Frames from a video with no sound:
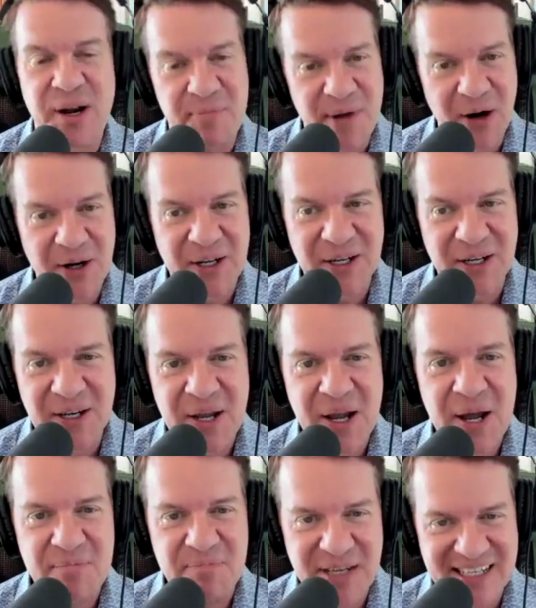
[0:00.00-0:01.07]
American
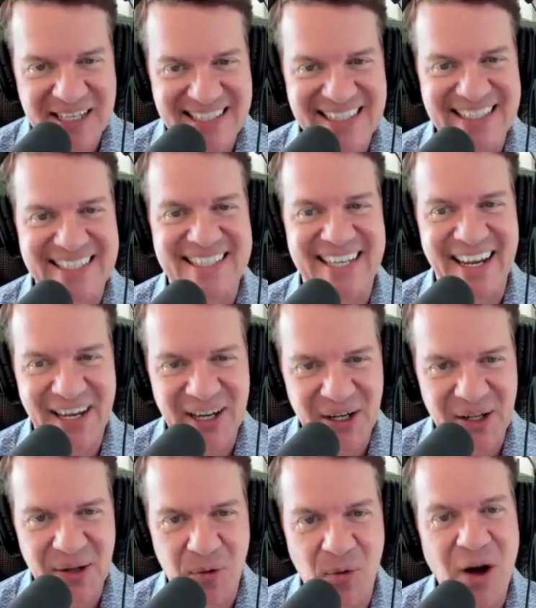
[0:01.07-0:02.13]
business
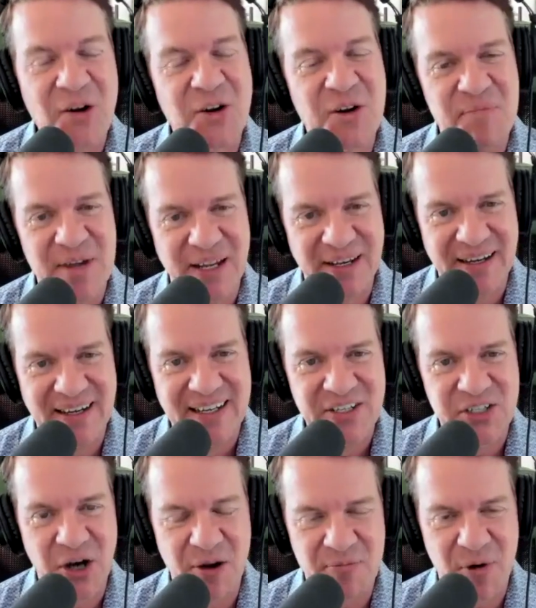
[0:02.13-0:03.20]
tale. Welcome in,
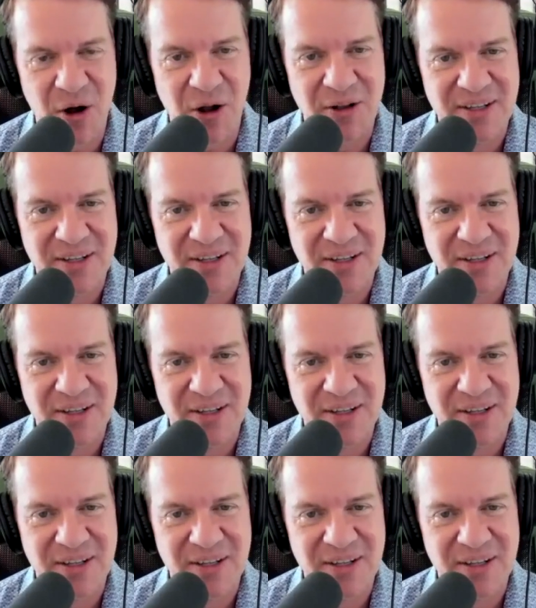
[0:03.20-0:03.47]
John Paul.